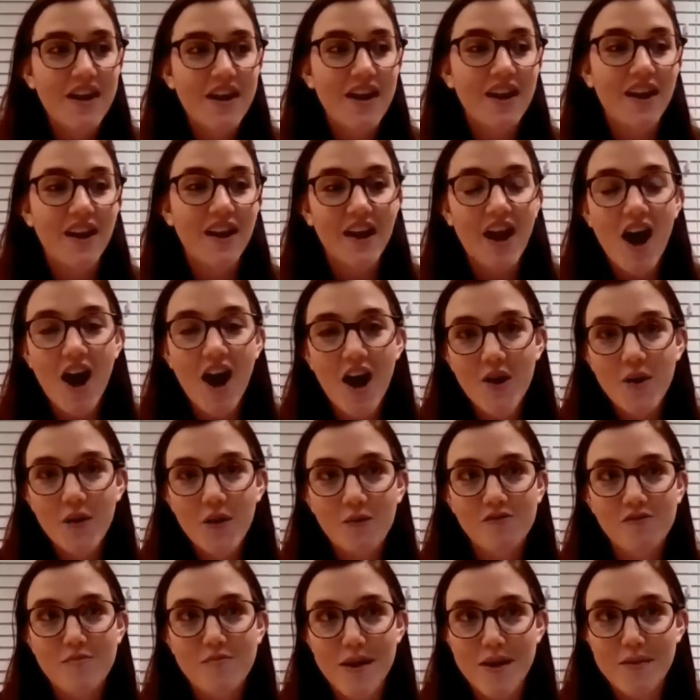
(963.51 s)
Like, I
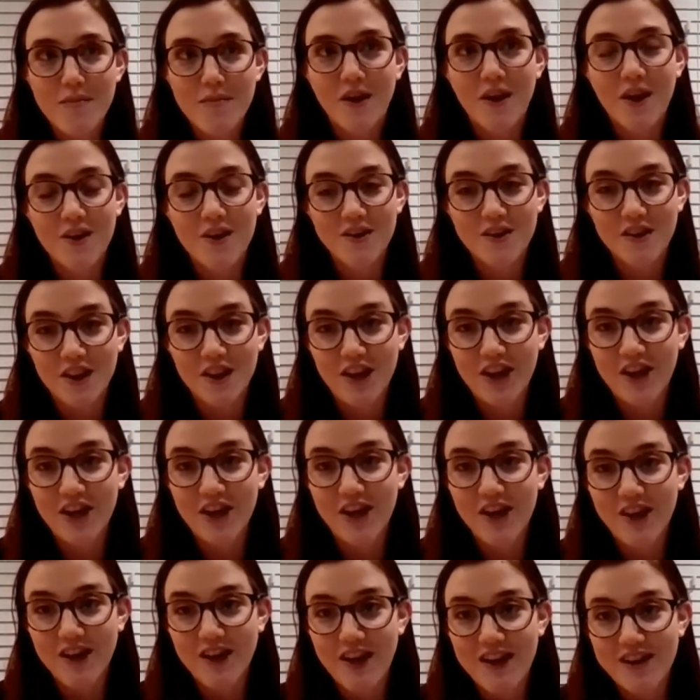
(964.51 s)
remember going to the
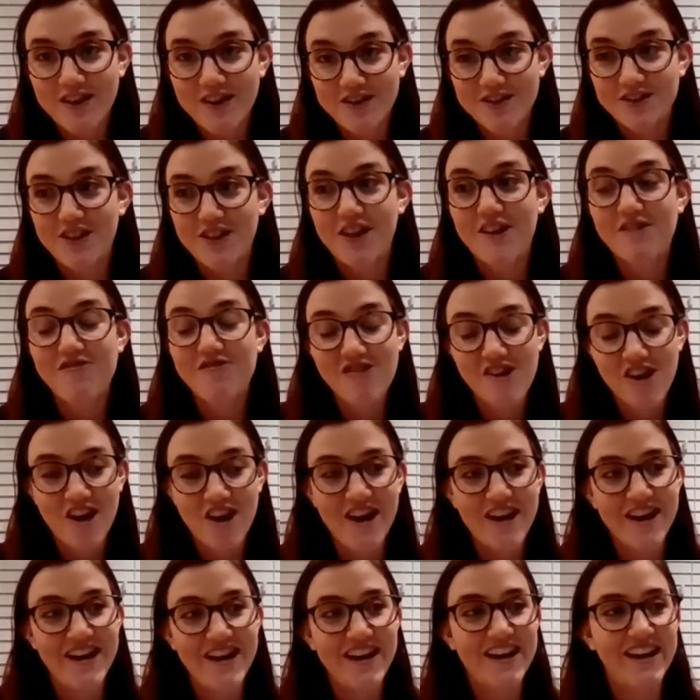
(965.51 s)
loo and just like
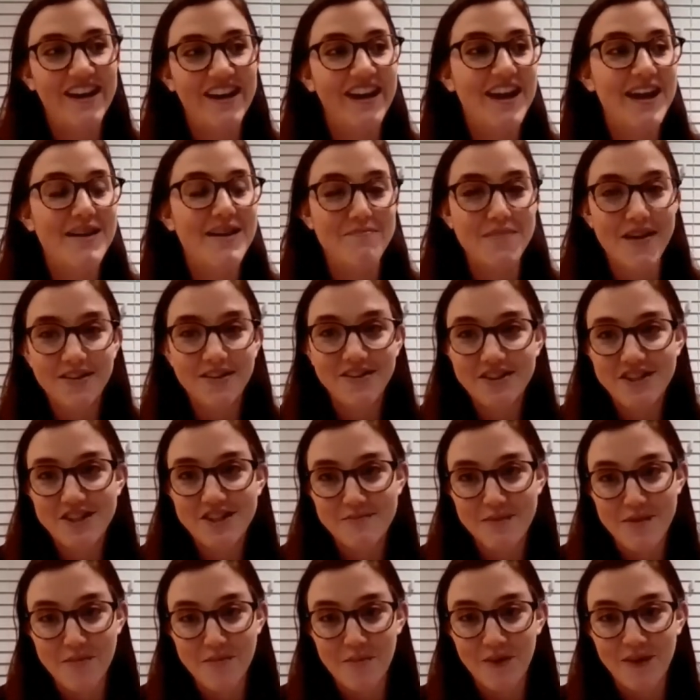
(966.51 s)
crying and messaging
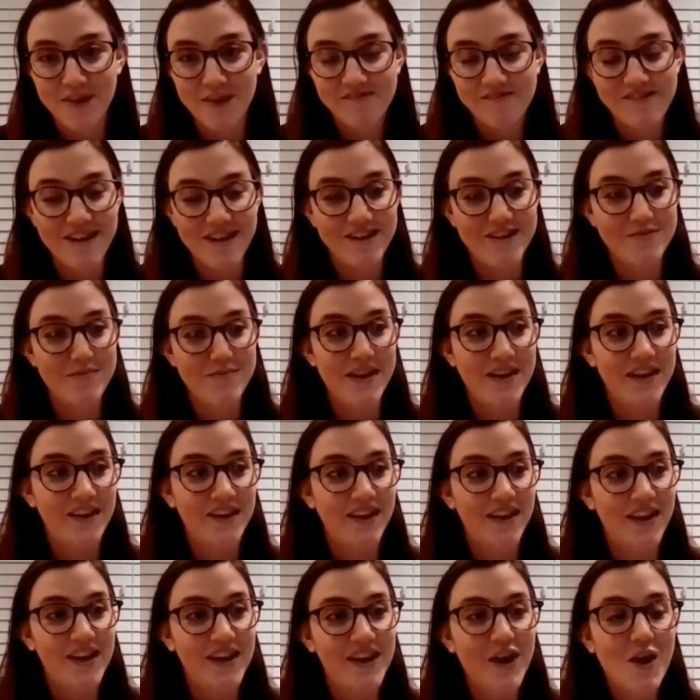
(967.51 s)
my boyfriend being
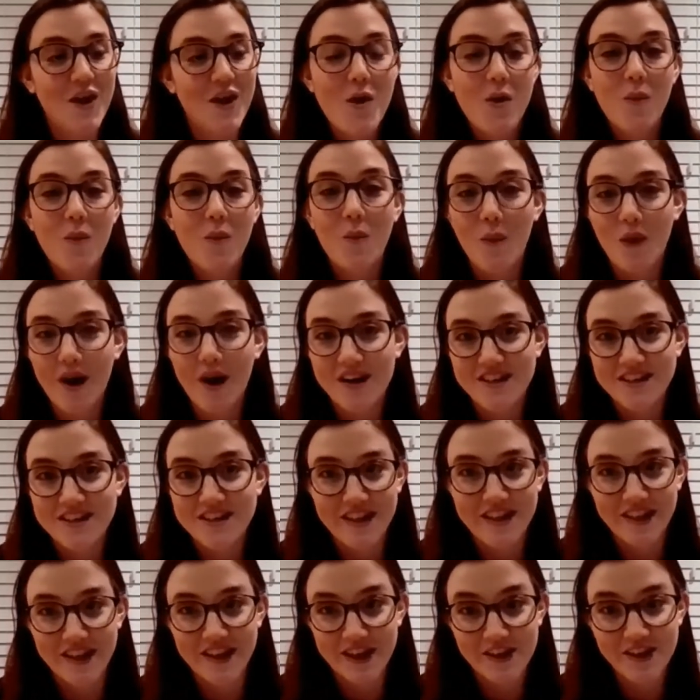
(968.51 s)
like, why did I
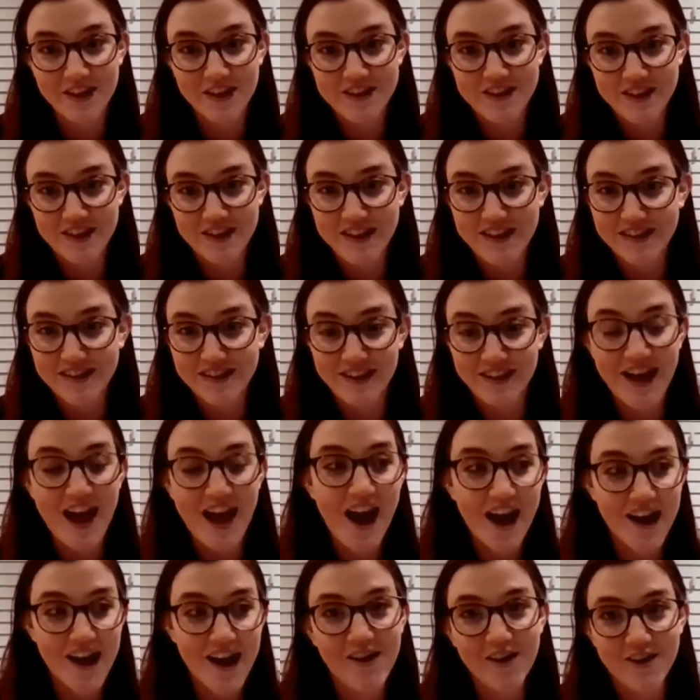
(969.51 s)
think I can do this? Like,
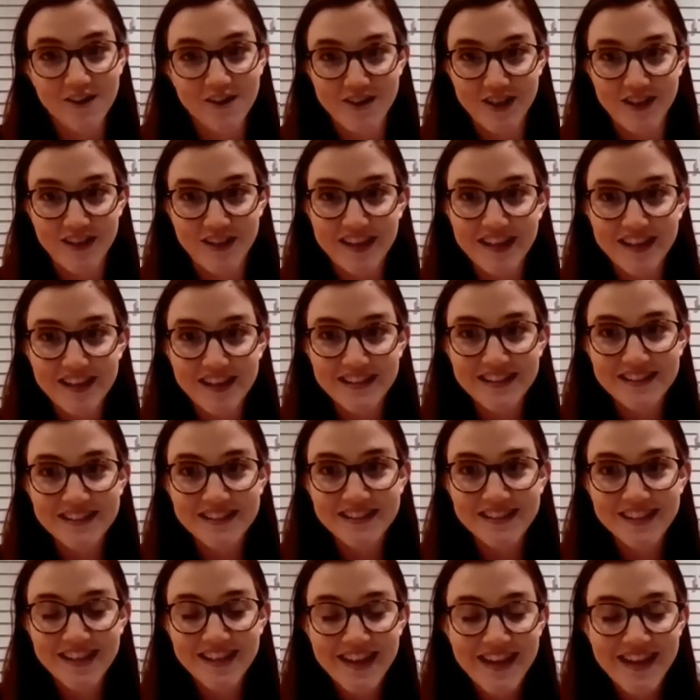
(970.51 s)
I can't do this.